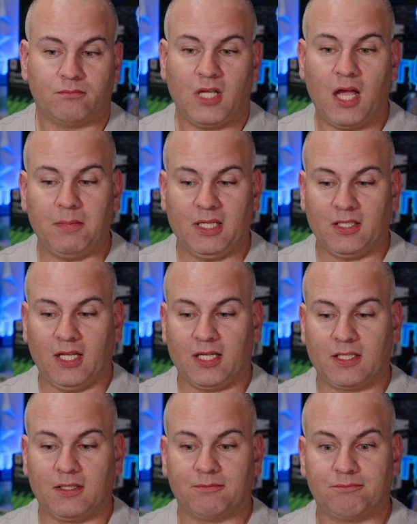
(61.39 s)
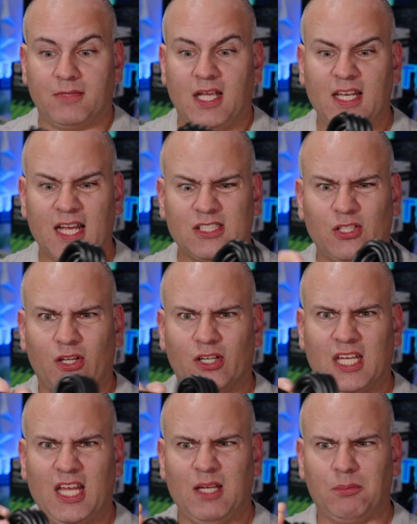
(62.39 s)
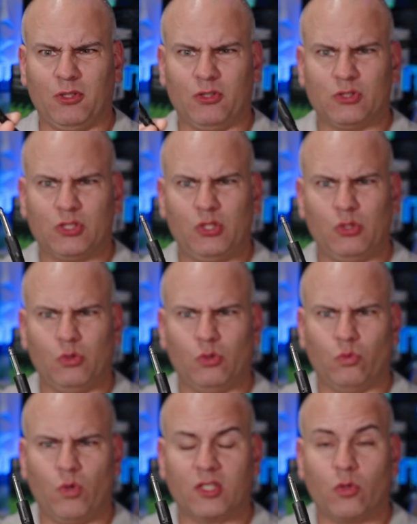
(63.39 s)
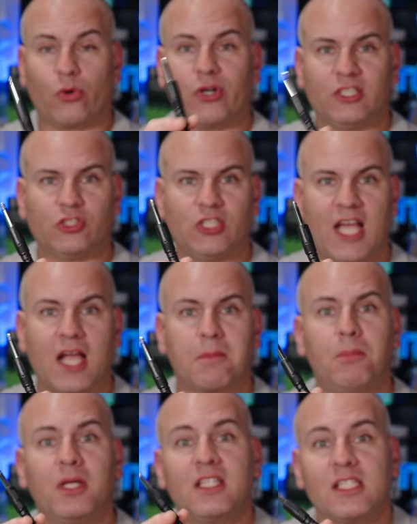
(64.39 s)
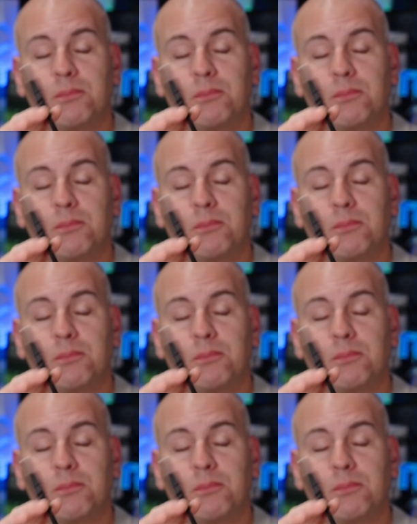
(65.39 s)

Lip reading: I mean, like an XLR cable to 1/4 inch jack, but this